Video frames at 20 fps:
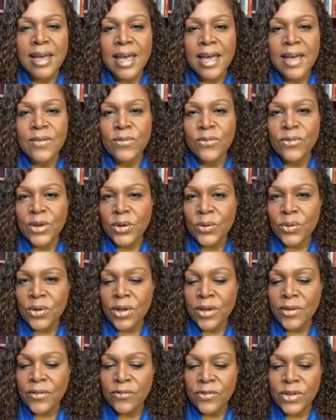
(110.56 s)
and
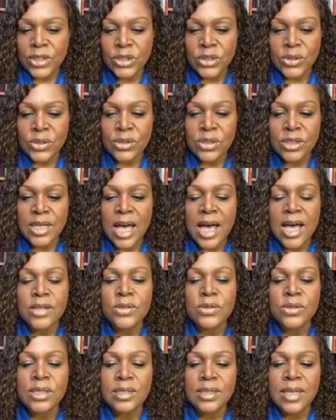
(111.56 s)
federal officials to
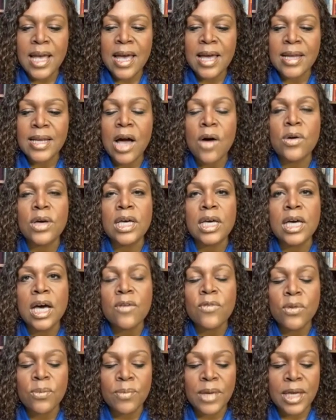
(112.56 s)
understand how
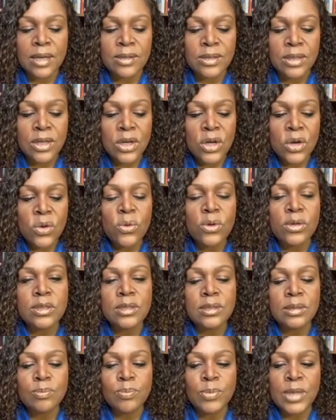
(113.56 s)
government will
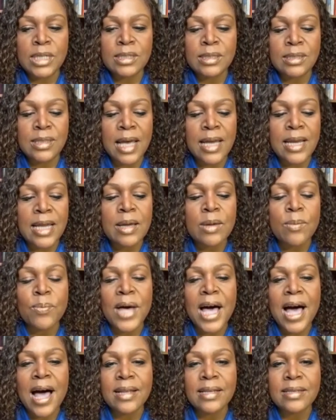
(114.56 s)
be setting
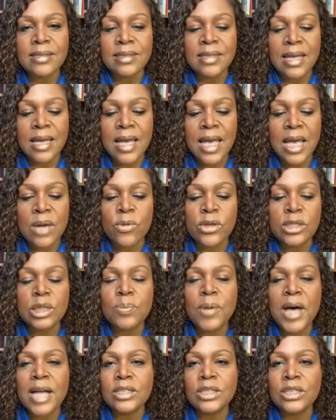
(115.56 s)
policy in
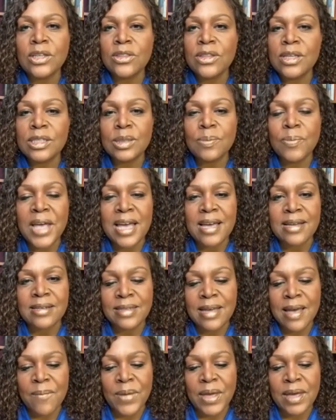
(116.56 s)
response to this
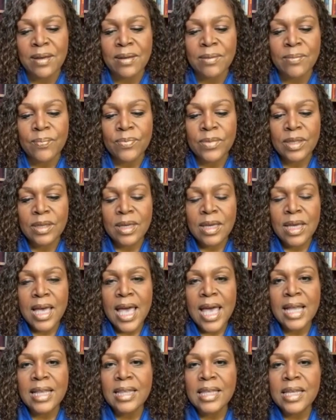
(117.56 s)
pandemic
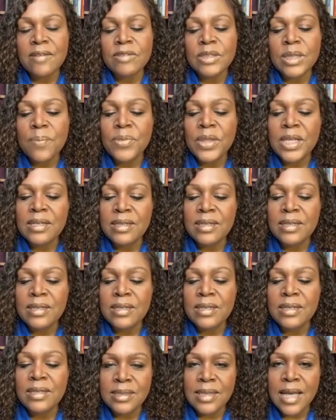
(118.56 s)
and lift up the
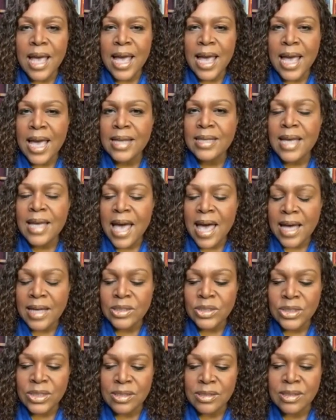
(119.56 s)
needs and
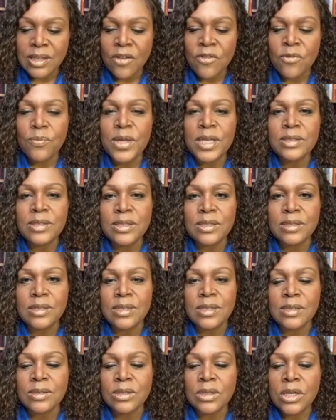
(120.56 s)
actions of
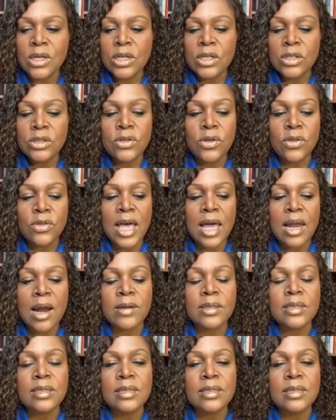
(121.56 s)
businesses so that our